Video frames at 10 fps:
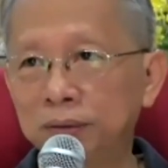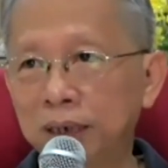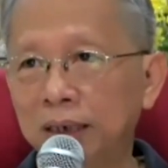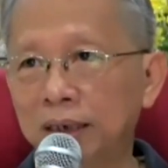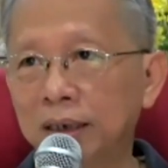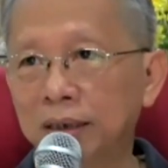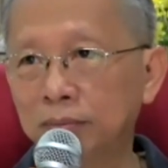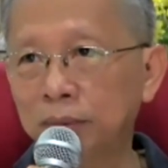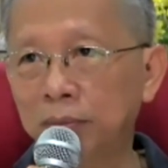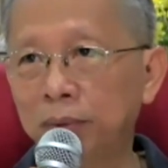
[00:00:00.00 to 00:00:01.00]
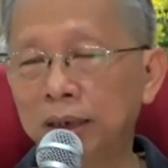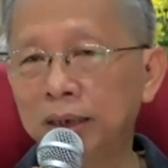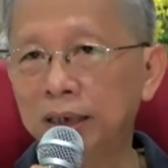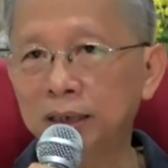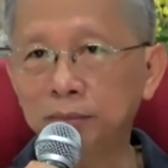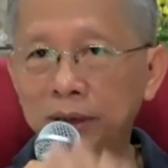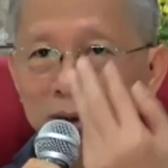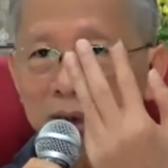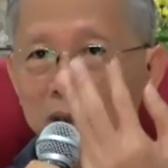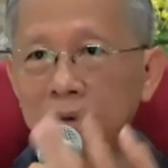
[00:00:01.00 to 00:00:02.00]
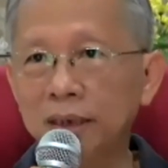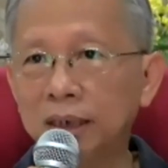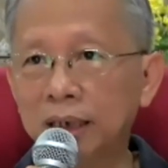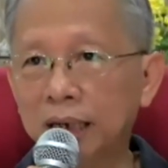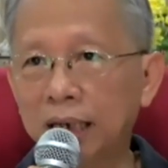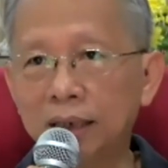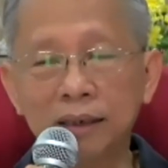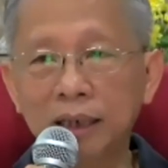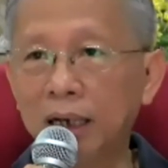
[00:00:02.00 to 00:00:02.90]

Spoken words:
Like my mother asked me to kill the cat,